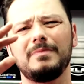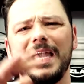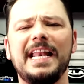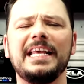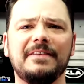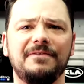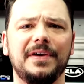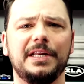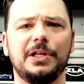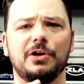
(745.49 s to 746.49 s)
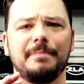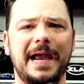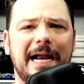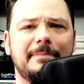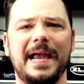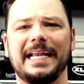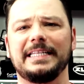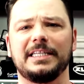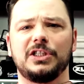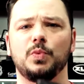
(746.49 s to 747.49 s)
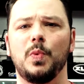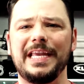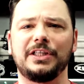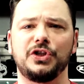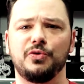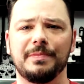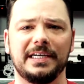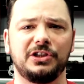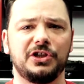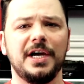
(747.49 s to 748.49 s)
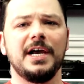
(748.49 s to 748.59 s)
and it can fit into your backpack. It doesn't weigh too much.